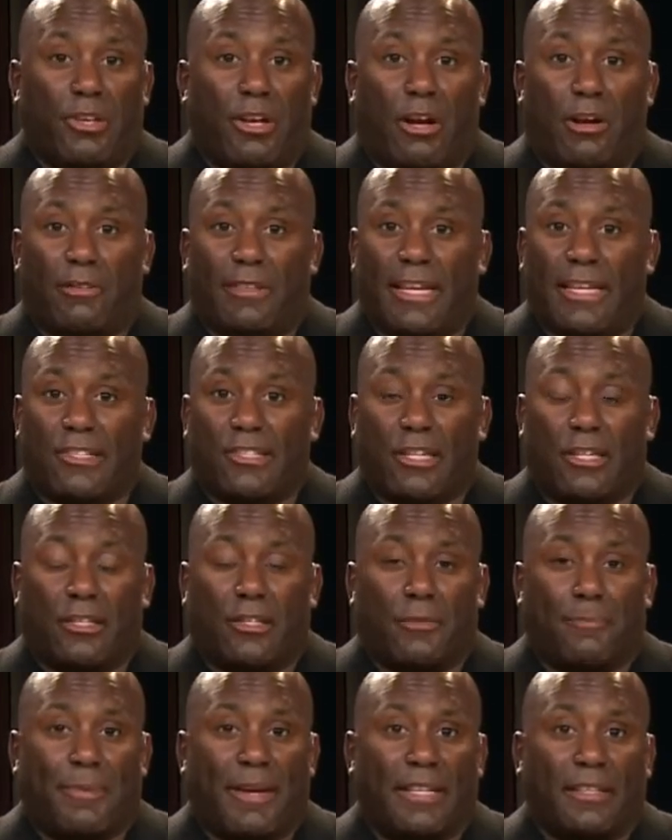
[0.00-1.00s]
know, that's going to
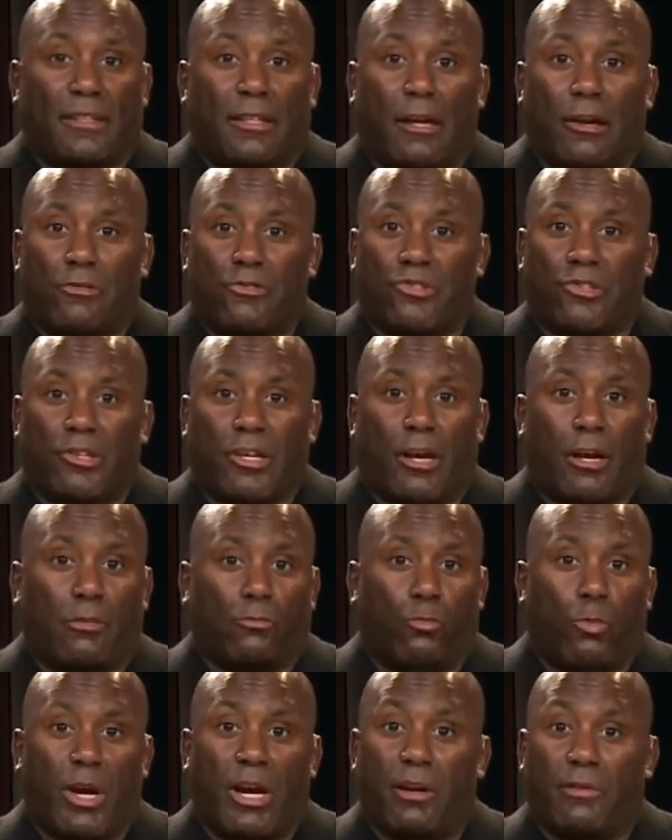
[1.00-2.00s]
depend largely
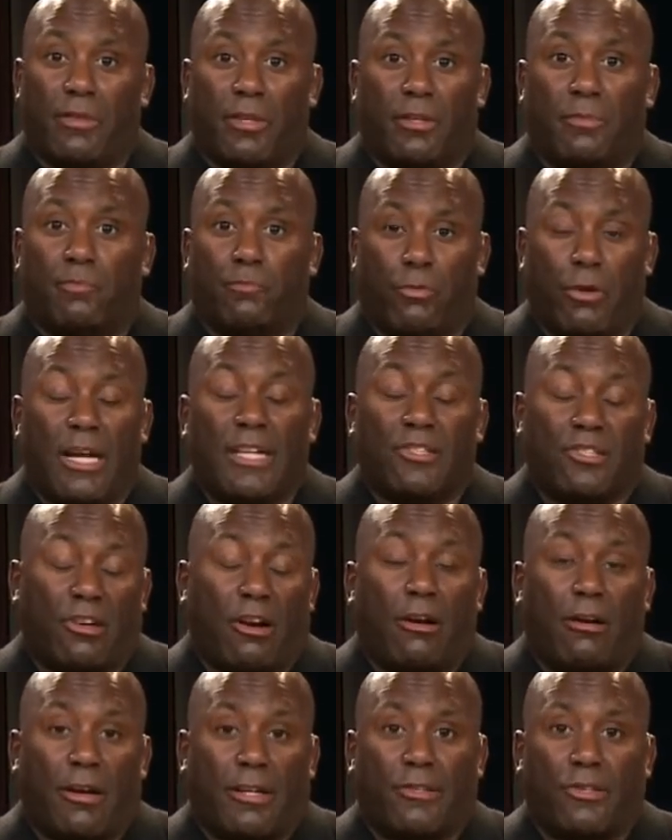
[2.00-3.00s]
on where the Preds
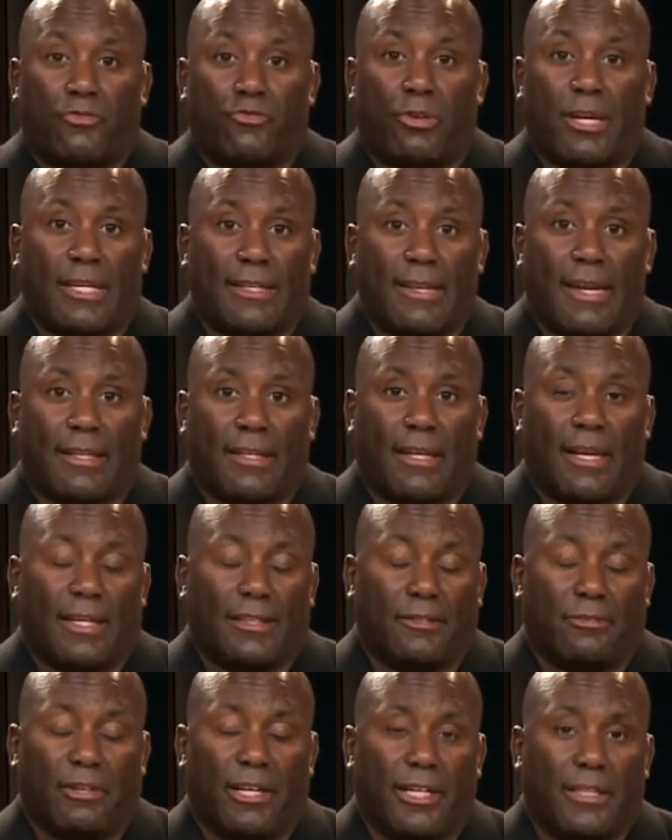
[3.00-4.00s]
are at the trade
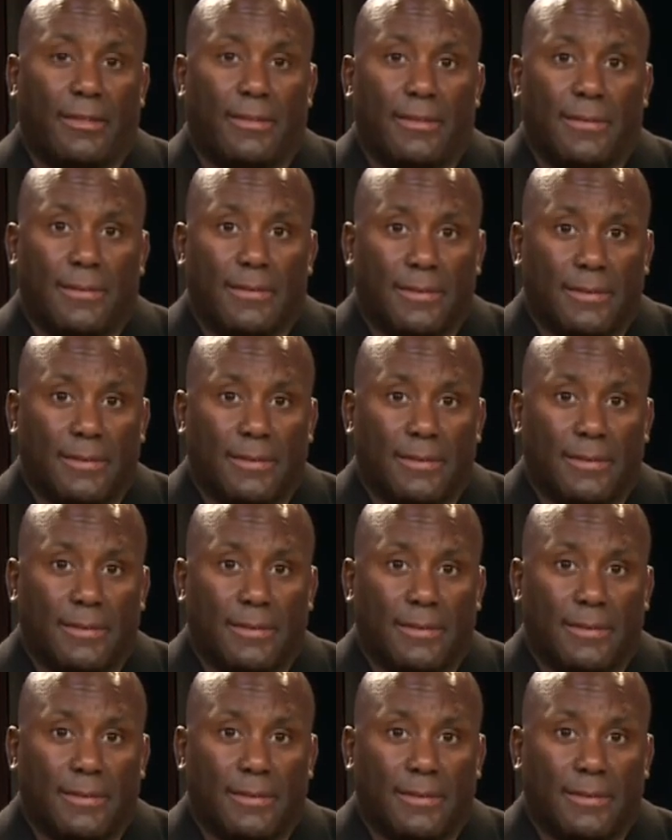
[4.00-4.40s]
deadline, correct?